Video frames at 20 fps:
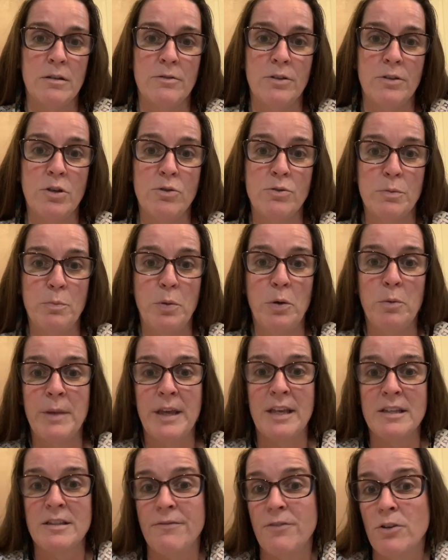use PUMI
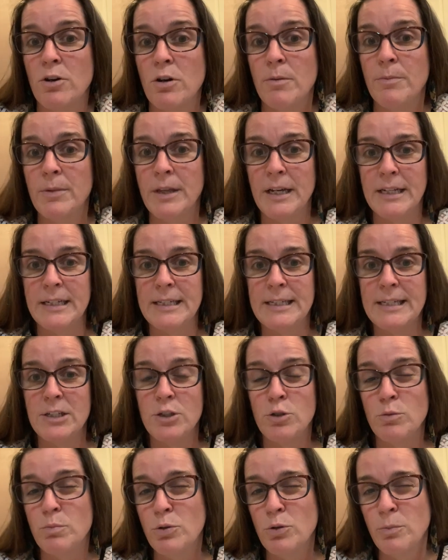as a verb, like, did
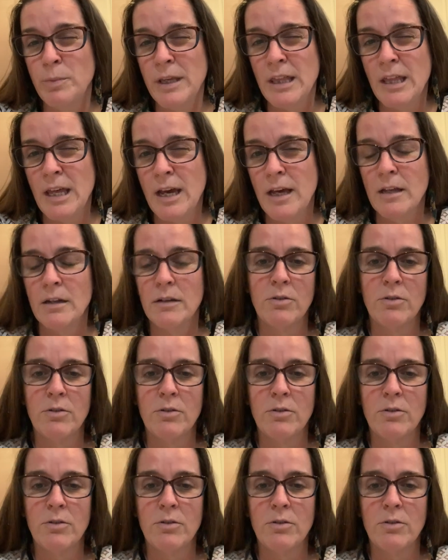you PUMI that?